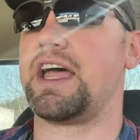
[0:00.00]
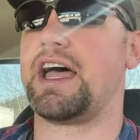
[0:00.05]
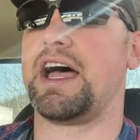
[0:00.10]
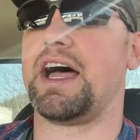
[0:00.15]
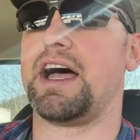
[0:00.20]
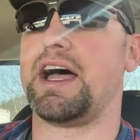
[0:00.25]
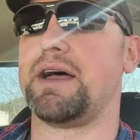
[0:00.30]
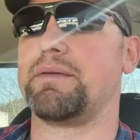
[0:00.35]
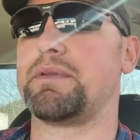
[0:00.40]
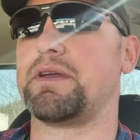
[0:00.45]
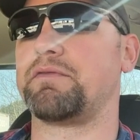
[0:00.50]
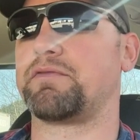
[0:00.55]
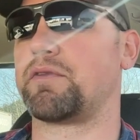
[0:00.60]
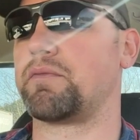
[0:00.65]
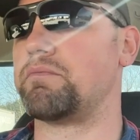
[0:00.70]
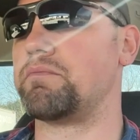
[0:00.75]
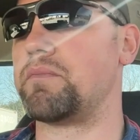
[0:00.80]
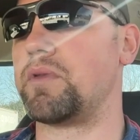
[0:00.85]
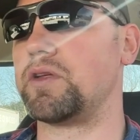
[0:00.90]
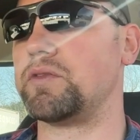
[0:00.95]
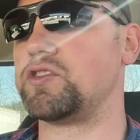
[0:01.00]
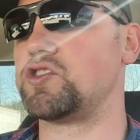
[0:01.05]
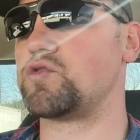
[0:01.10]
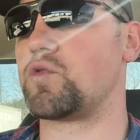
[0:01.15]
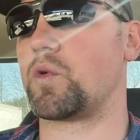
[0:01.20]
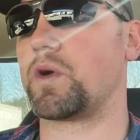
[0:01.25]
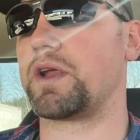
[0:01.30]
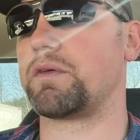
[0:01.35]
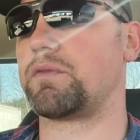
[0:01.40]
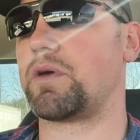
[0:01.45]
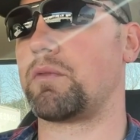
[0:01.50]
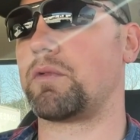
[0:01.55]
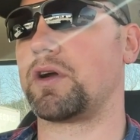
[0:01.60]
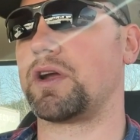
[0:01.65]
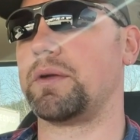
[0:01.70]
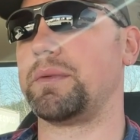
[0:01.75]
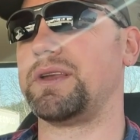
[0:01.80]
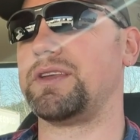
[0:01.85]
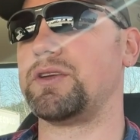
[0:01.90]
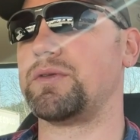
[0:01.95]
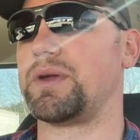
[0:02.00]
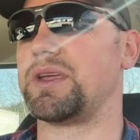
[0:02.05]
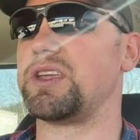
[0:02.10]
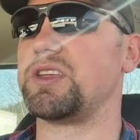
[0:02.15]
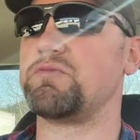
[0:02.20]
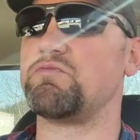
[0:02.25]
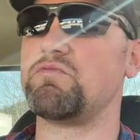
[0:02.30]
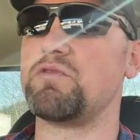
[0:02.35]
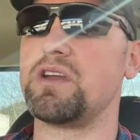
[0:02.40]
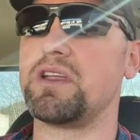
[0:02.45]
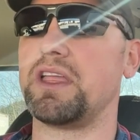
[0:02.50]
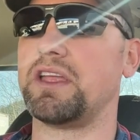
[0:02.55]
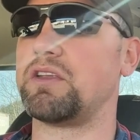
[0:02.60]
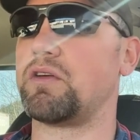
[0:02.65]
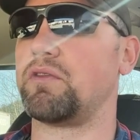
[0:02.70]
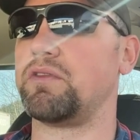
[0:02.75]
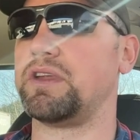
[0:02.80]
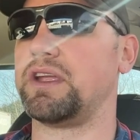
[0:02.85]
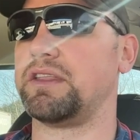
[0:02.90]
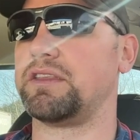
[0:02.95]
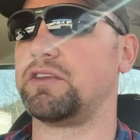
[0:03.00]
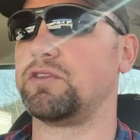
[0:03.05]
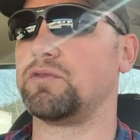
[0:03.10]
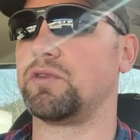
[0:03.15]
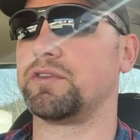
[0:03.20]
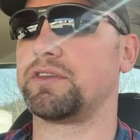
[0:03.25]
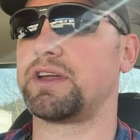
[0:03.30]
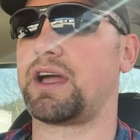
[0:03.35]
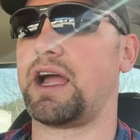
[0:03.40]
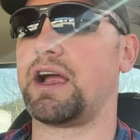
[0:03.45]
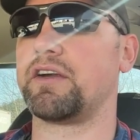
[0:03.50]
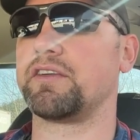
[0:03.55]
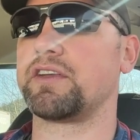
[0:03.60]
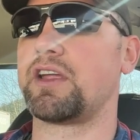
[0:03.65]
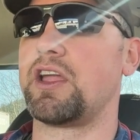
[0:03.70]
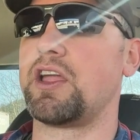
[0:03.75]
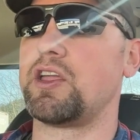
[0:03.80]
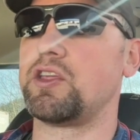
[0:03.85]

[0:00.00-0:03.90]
and for majority of what we're going to be doing, you really don't need the dual tires.